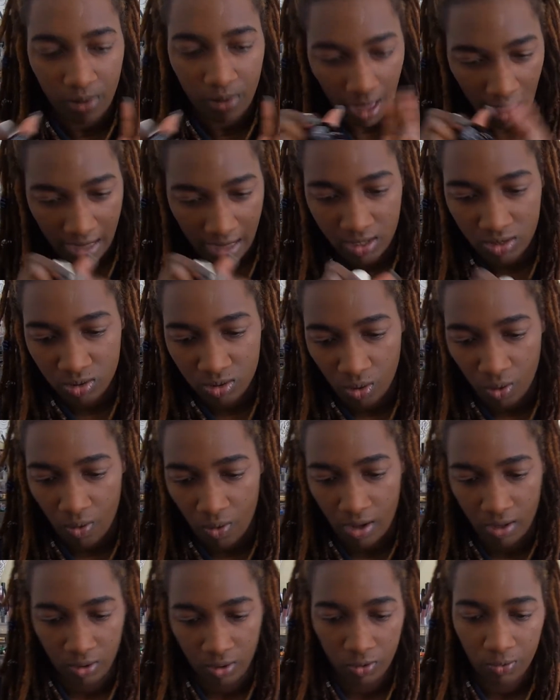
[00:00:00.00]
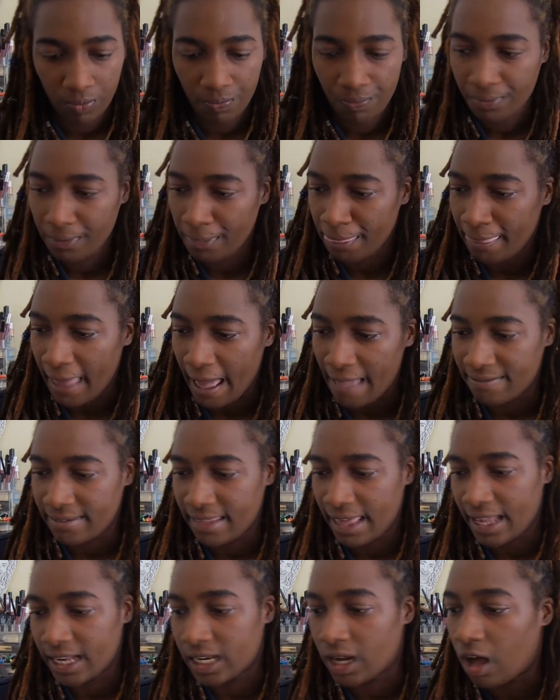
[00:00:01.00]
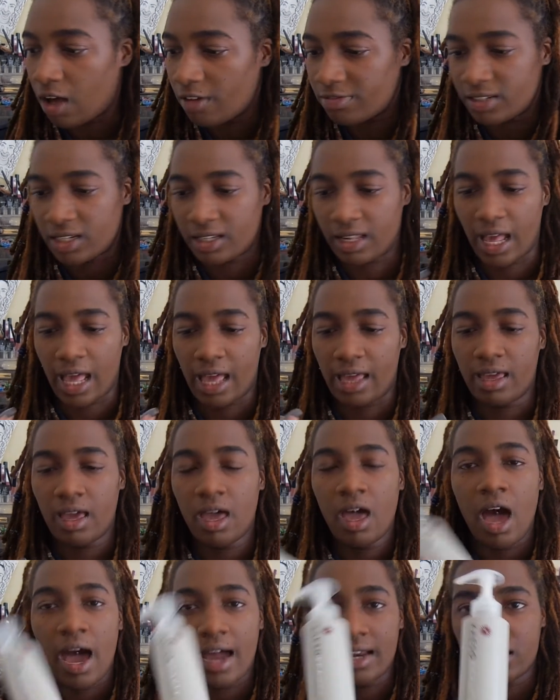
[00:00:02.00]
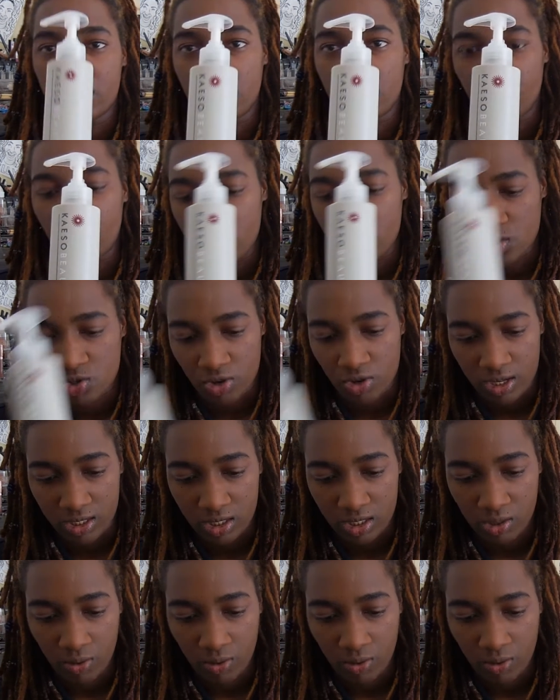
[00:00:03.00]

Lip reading: But I added the oil, and then after that, I did the moisturizer.